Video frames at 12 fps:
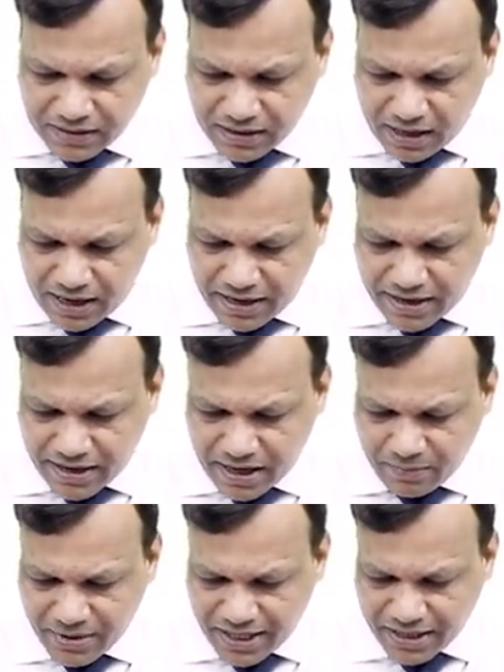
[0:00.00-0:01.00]

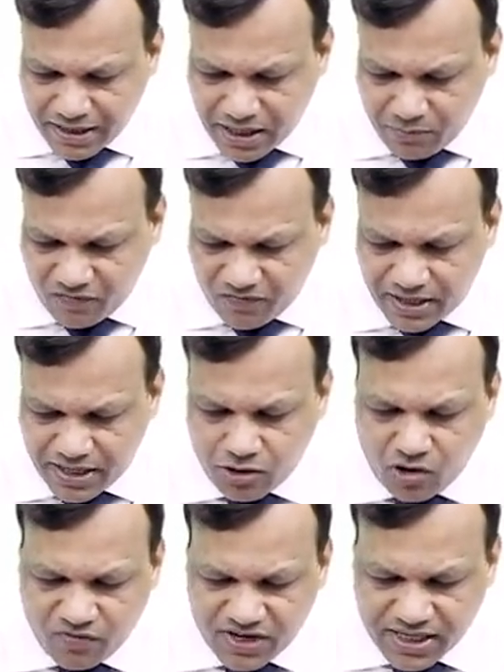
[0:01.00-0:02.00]
100 milligram of a drug,
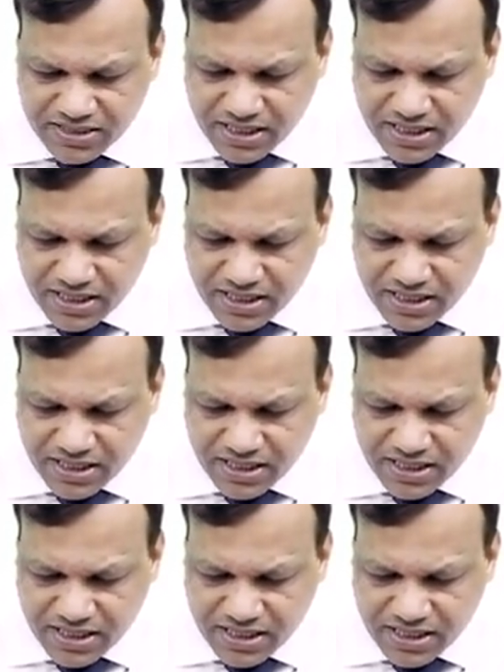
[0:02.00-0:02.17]
or we can